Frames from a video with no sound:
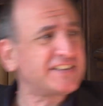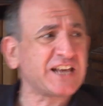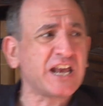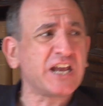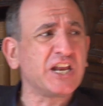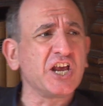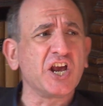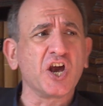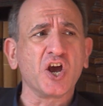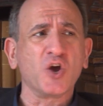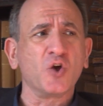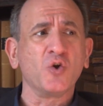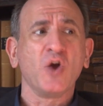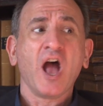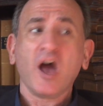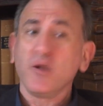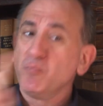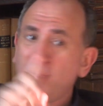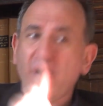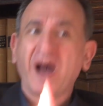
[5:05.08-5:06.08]
say to you,
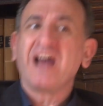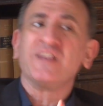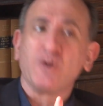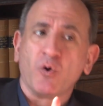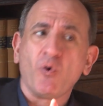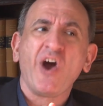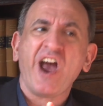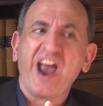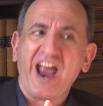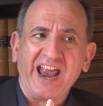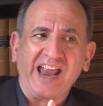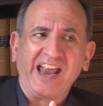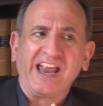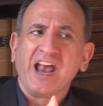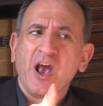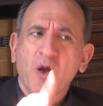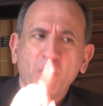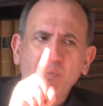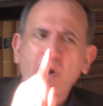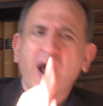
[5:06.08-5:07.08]
and by the way,
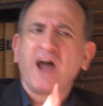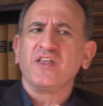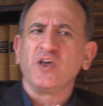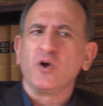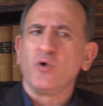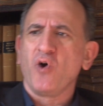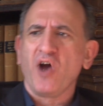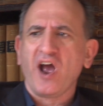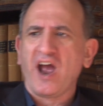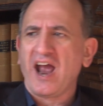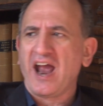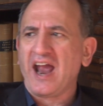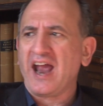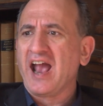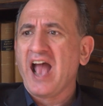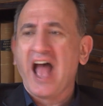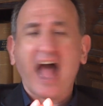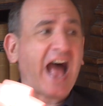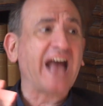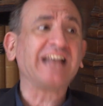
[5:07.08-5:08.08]
by the
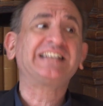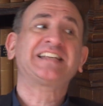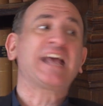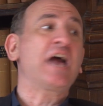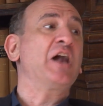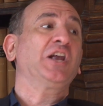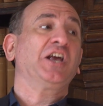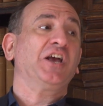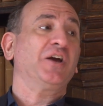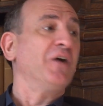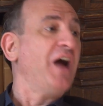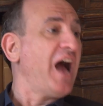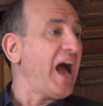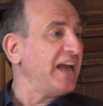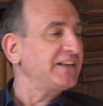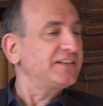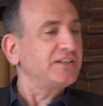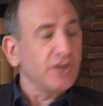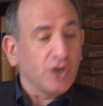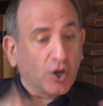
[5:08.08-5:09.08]
way, I tell you,
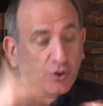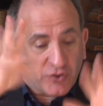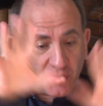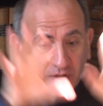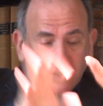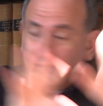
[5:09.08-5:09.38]
I, you know, so